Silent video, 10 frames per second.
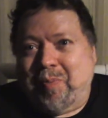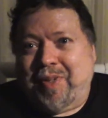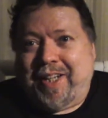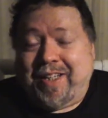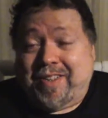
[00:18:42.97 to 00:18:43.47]

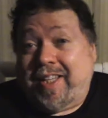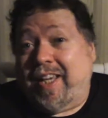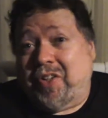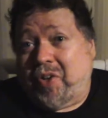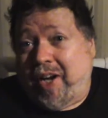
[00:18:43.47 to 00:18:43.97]
but I guess they
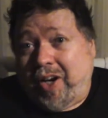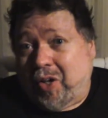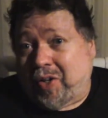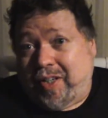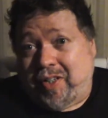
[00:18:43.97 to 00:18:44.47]
had their air
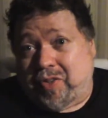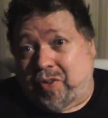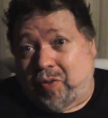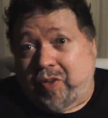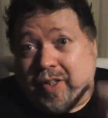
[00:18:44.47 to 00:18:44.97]

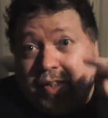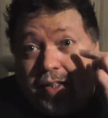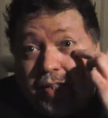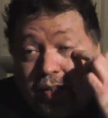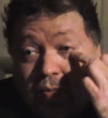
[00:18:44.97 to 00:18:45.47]
conditioner running and
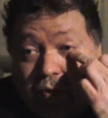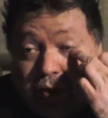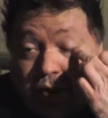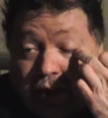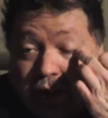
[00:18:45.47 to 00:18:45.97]
they didn't want to
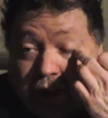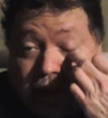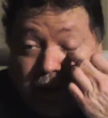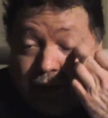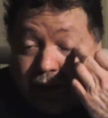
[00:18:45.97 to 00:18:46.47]
let it
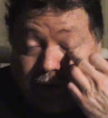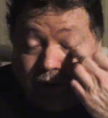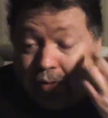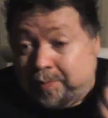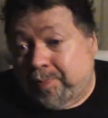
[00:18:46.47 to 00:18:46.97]
out,
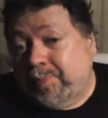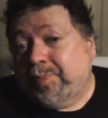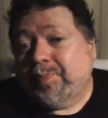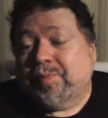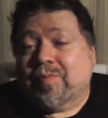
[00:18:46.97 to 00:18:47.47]
so
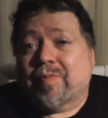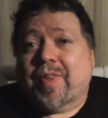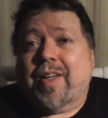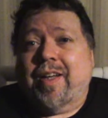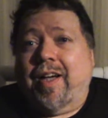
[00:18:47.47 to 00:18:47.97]

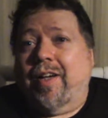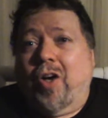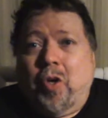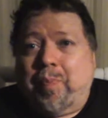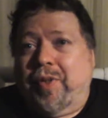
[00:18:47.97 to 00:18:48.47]

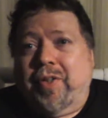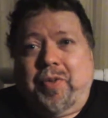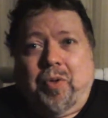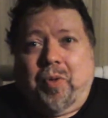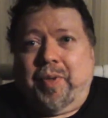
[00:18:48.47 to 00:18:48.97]
open the
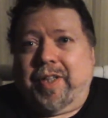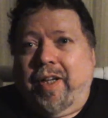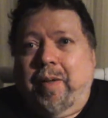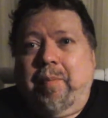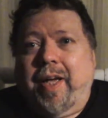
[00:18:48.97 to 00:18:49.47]
door would
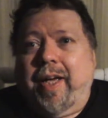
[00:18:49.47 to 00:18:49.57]
come,